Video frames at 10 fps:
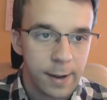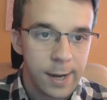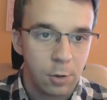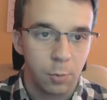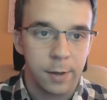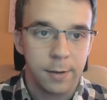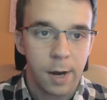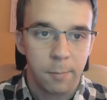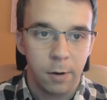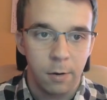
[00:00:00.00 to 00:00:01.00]
A to a
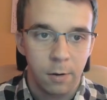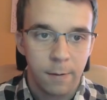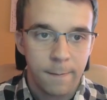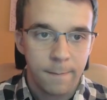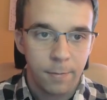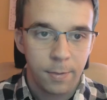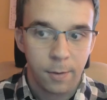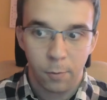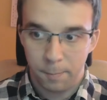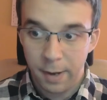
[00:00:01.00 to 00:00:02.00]
double
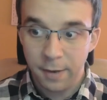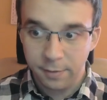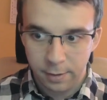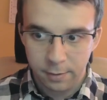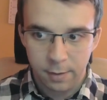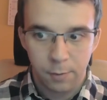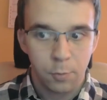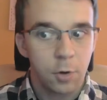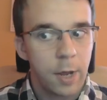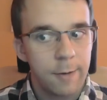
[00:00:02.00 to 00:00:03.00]
when passing it, and
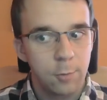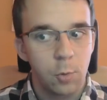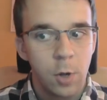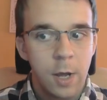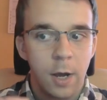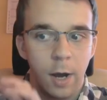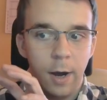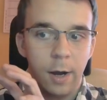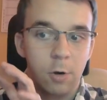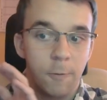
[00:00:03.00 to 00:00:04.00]
we don't have to
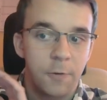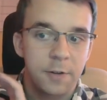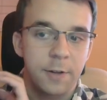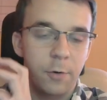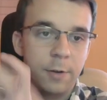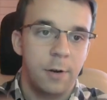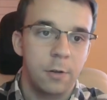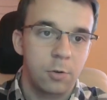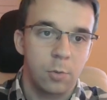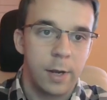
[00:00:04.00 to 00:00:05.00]
convert the
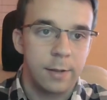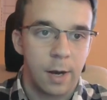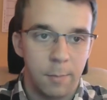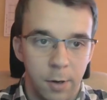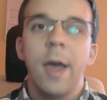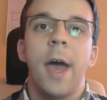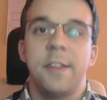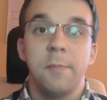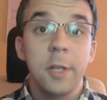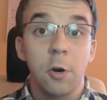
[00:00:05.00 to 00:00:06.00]
result to a double. As
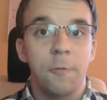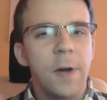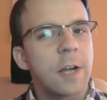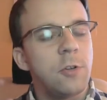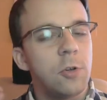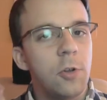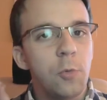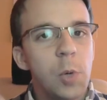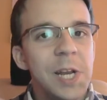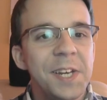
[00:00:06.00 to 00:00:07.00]
a matter of fact, you
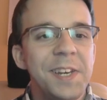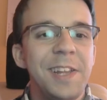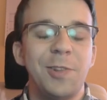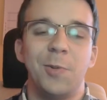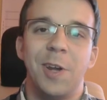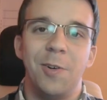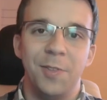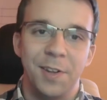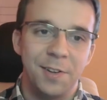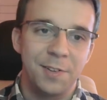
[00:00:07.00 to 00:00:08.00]
don't really need to know
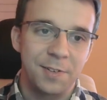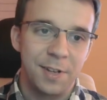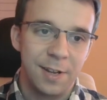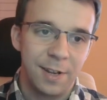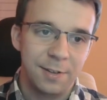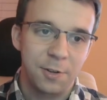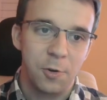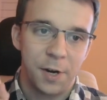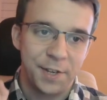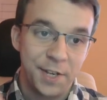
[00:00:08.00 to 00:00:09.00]
this
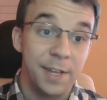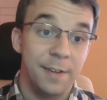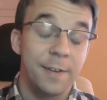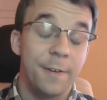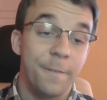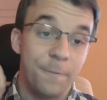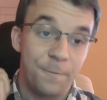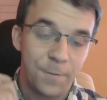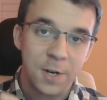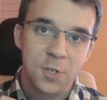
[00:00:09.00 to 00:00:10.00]
sqrt
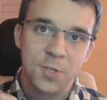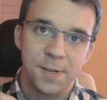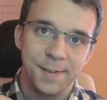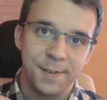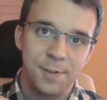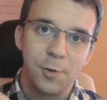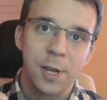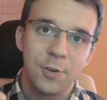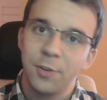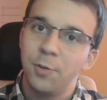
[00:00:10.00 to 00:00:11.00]
functions. You
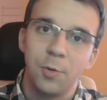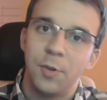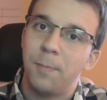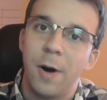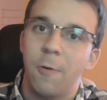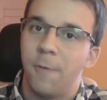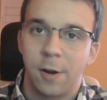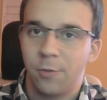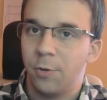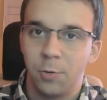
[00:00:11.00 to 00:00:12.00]
can just use the pow
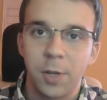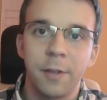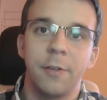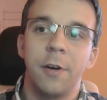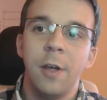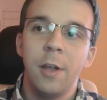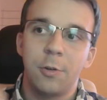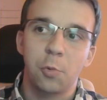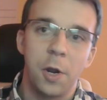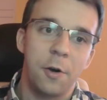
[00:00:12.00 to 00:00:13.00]
function to get the
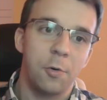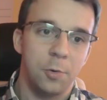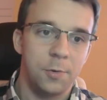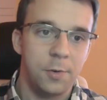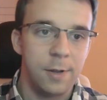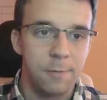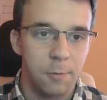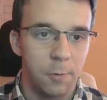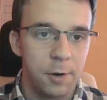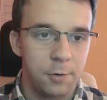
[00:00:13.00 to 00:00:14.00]
square root. If
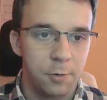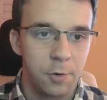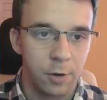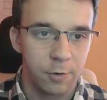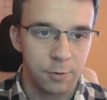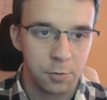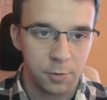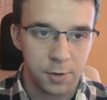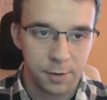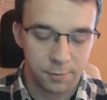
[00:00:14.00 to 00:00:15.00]
you want to, you can just
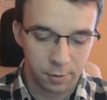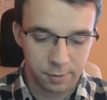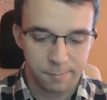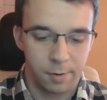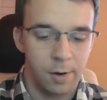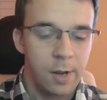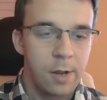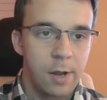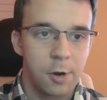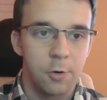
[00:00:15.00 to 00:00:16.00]
use here, for example,
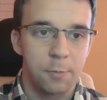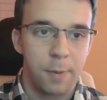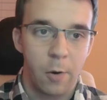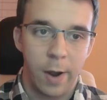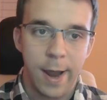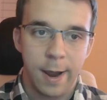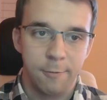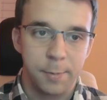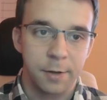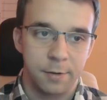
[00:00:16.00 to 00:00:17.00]
and use pow
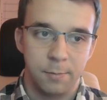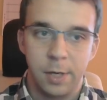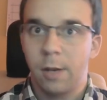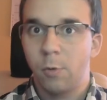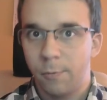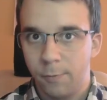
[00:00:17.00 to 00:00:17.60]
f because I'm dealing with